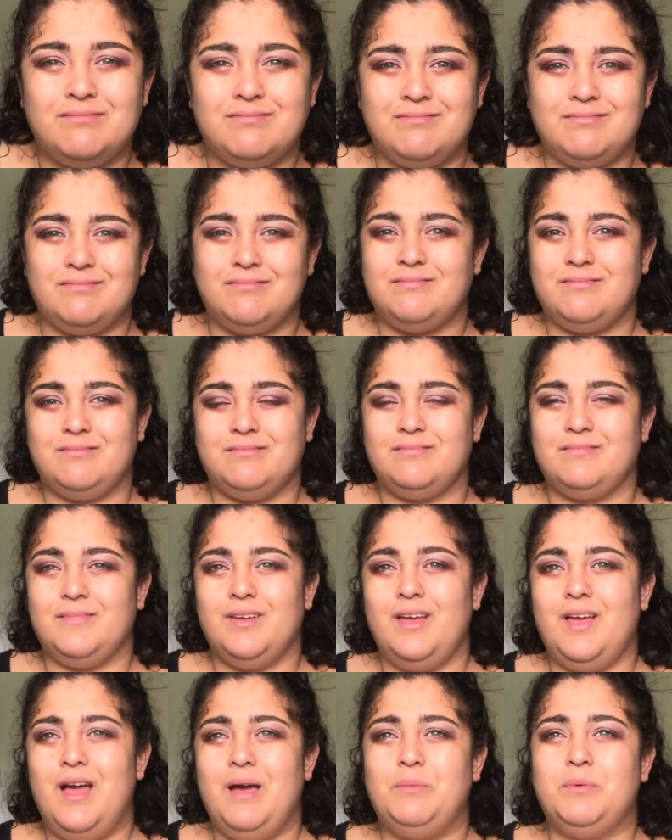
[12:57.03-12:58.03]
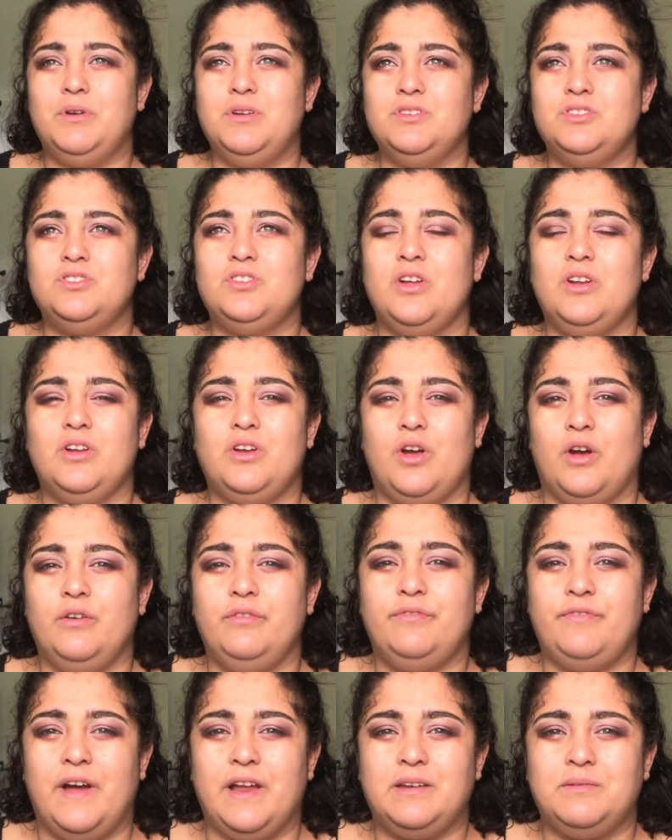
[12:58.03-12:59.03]
I'm gonna start a
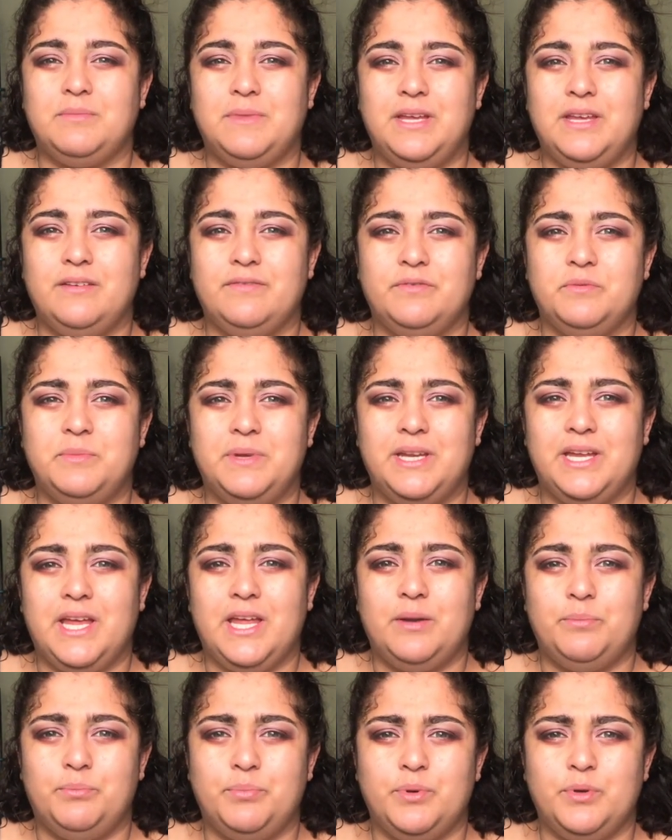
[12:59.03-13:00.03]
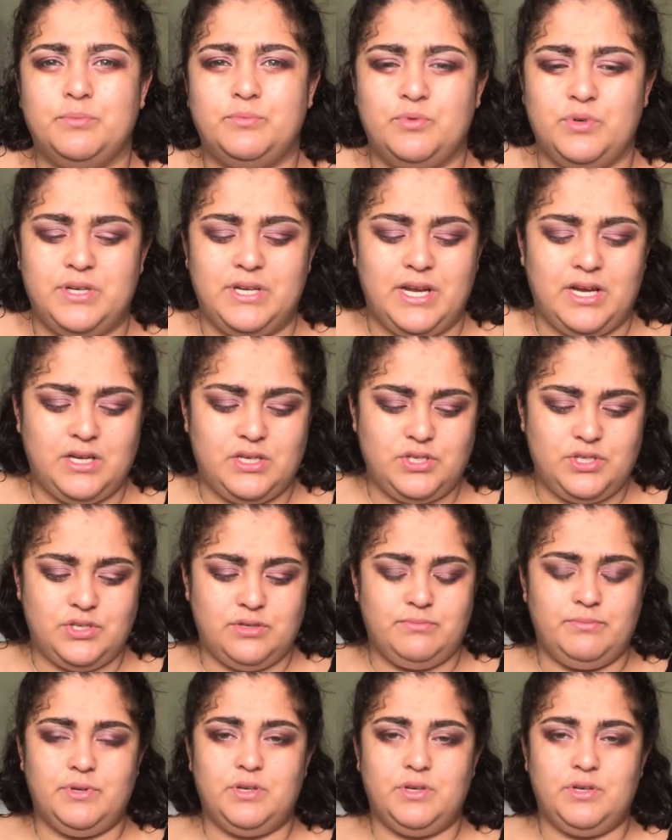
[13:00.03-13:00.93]
GoFundMe for me to get a boob reduction,